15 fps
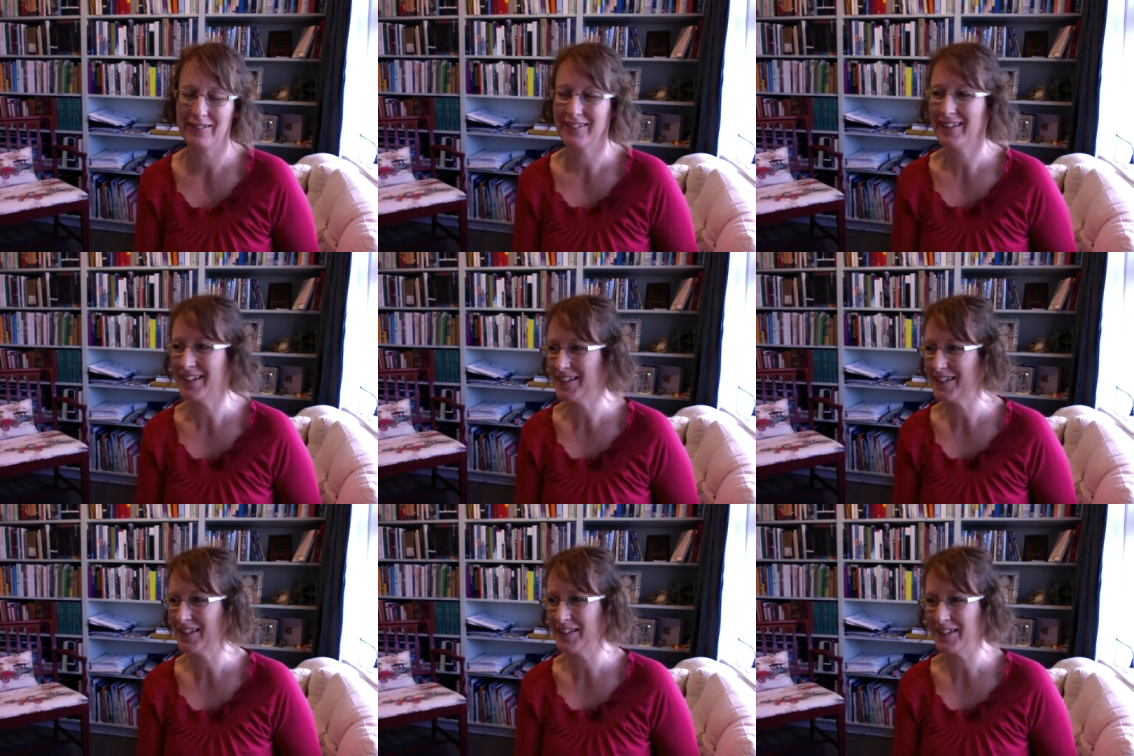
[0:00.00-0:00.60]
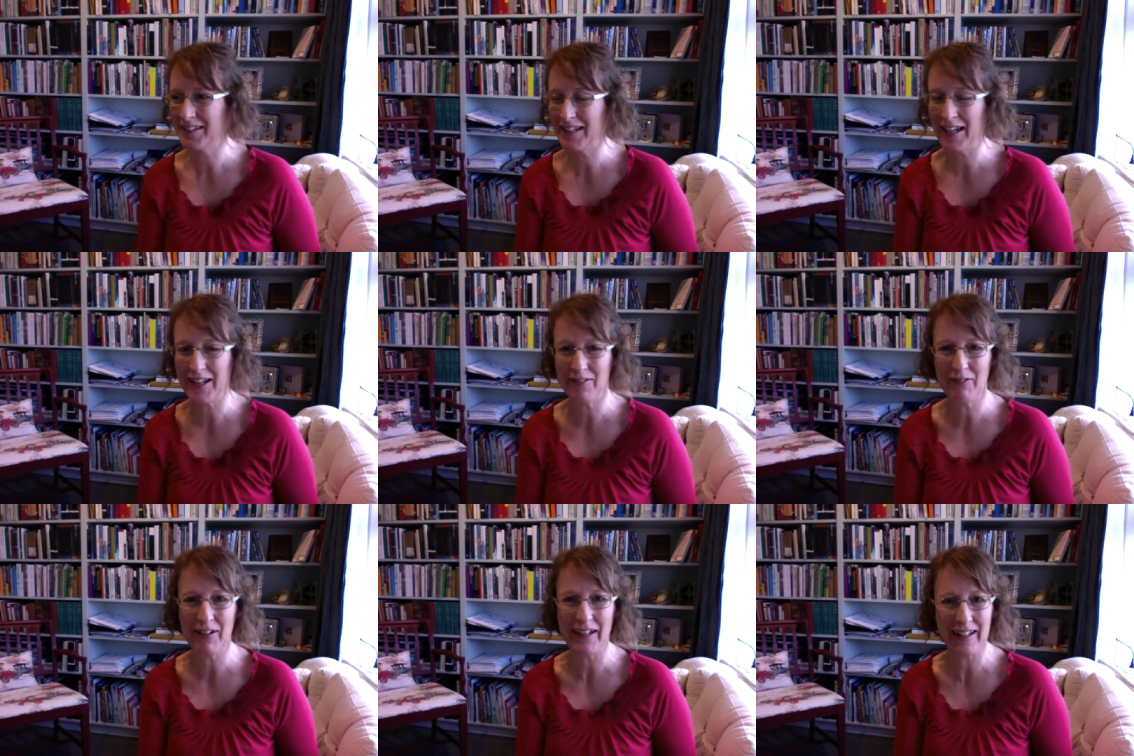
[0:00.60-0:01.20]
That's a
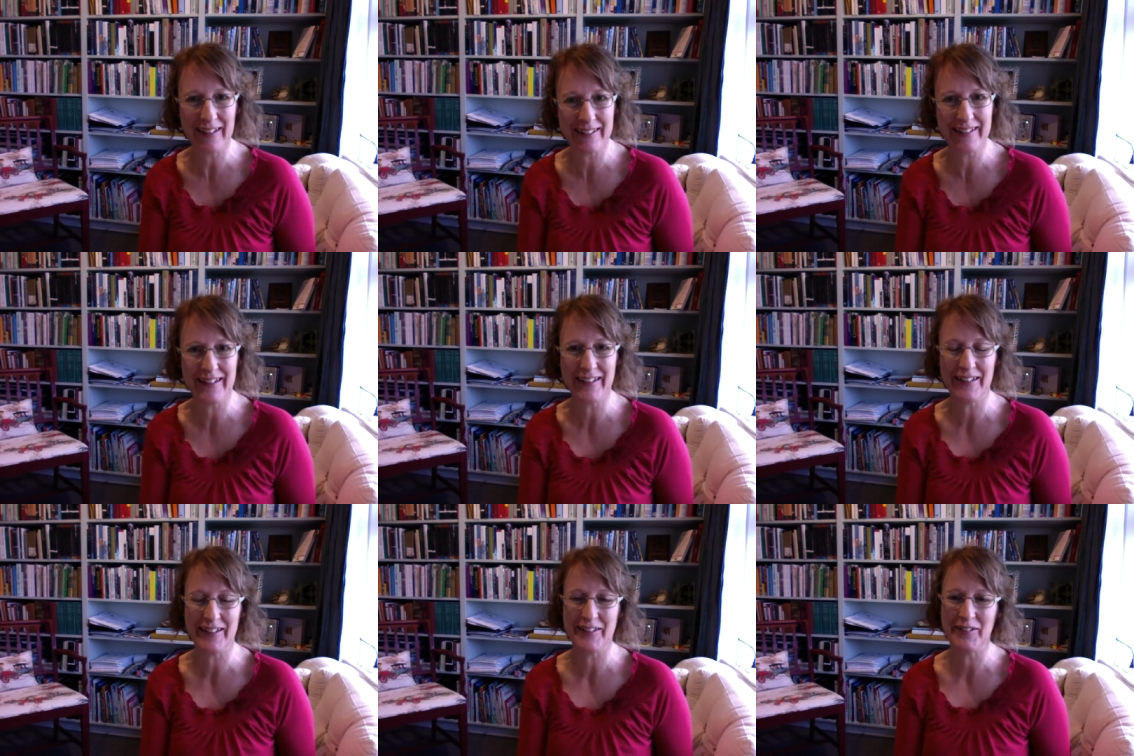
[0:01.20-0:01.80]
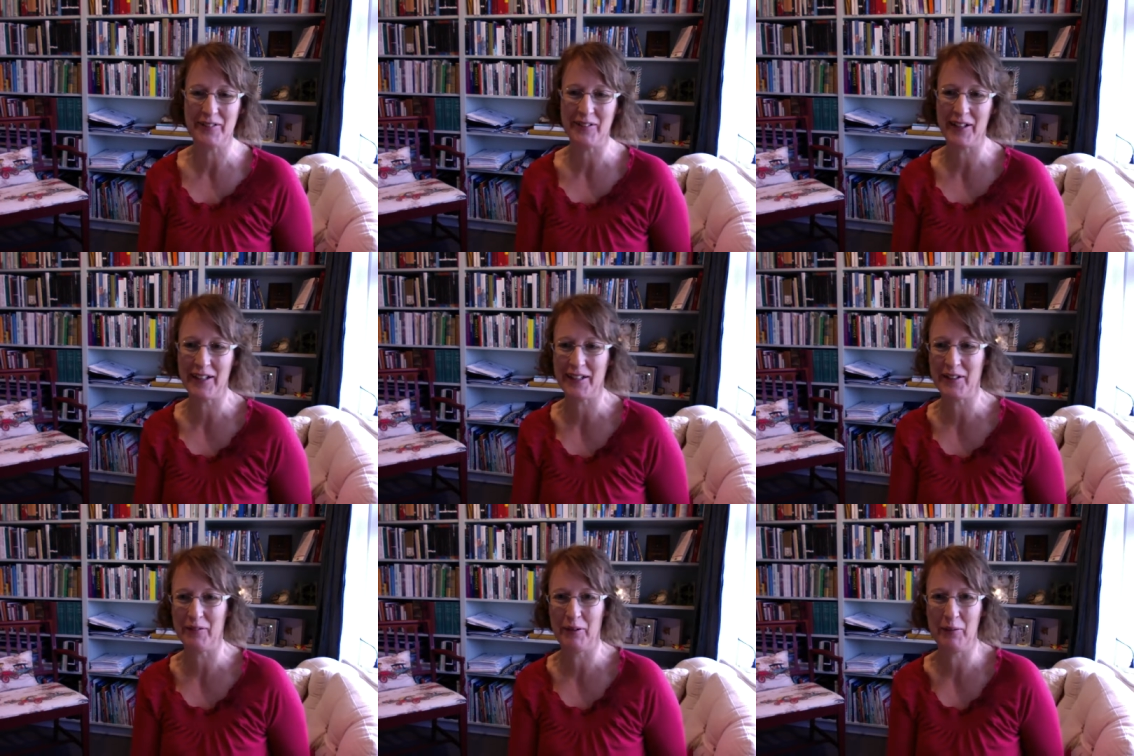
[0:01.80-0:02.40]
sad reality. I don't
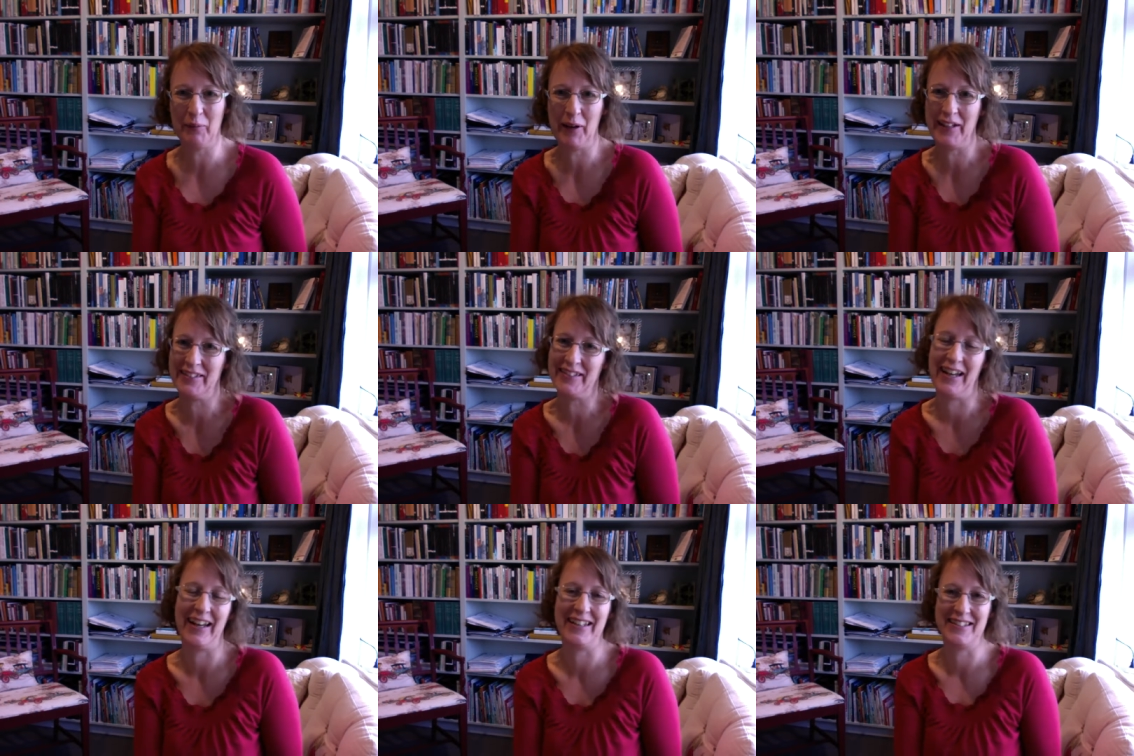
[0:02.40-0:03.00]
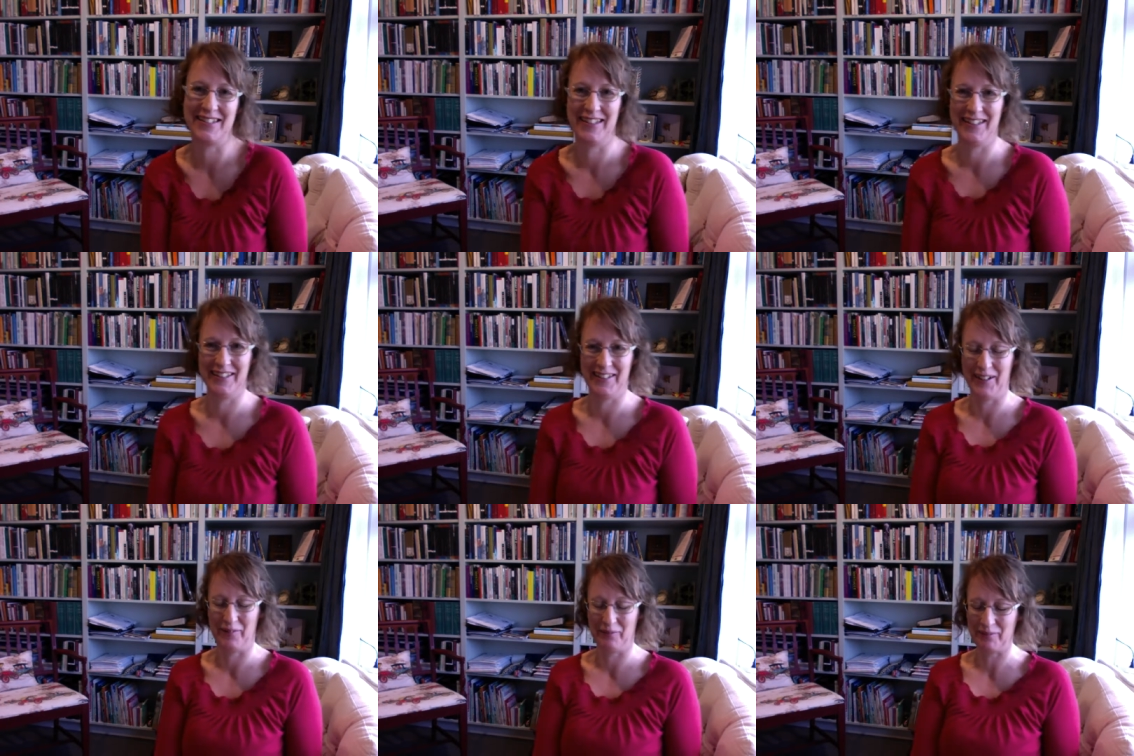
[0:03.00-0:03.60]
like it when my days
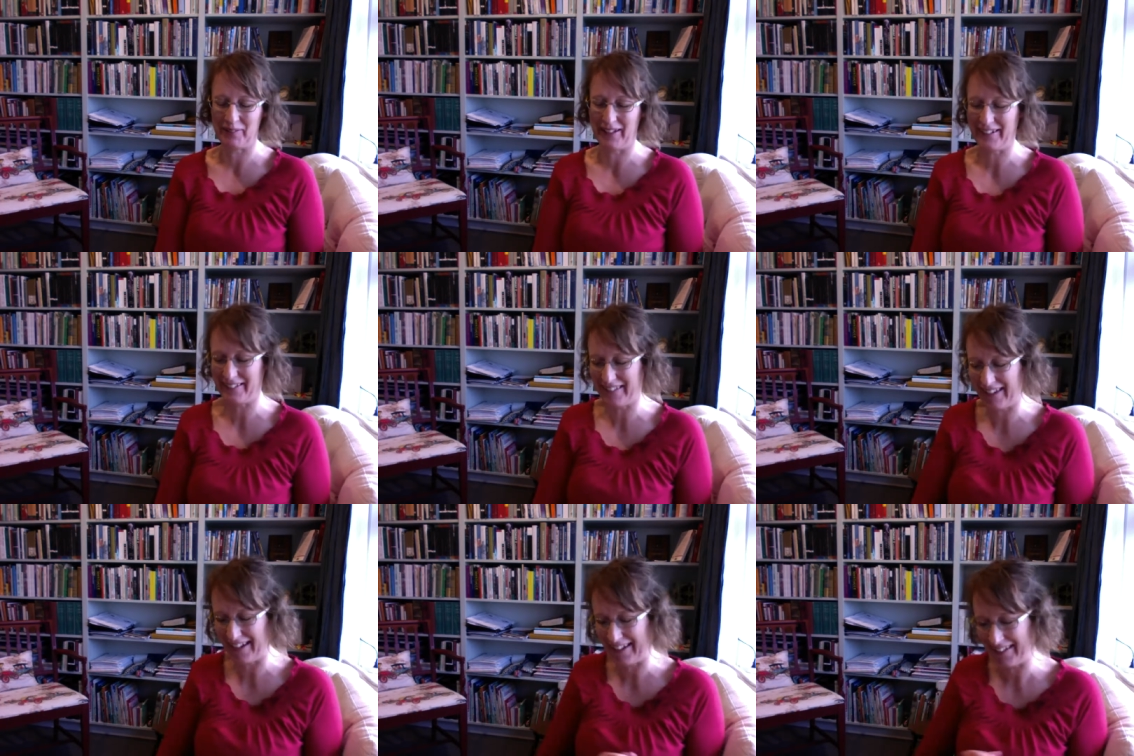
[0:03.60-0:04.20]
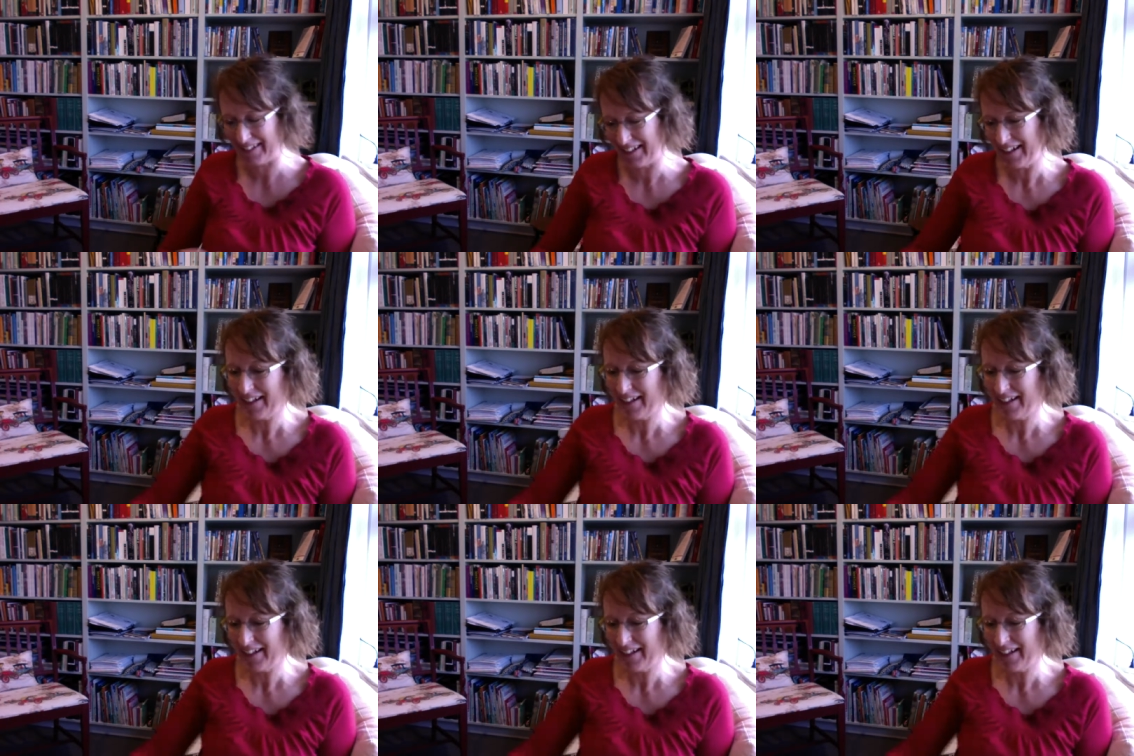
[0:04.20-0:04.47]
end up like that.